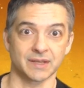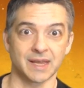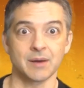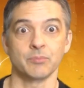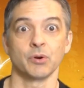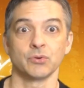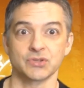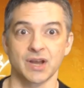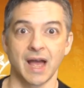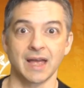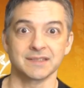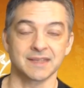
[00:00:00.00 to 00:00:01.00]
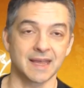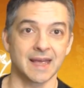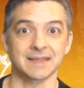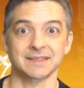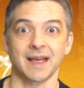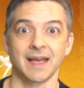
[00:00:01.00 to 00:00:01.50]
They approach guys, they
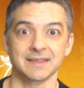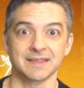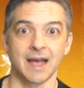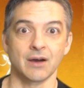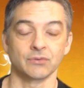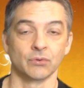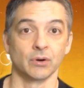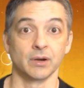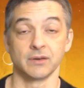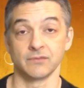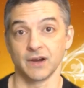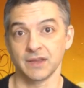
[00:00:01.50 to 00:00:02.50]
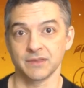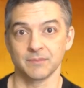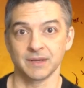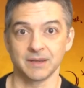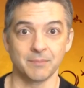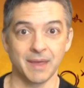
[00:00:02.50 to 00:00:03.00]
ask guys out or invite
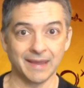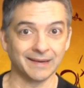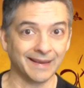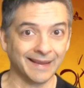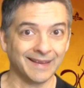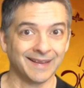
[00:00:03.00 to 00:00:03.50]
them into bed.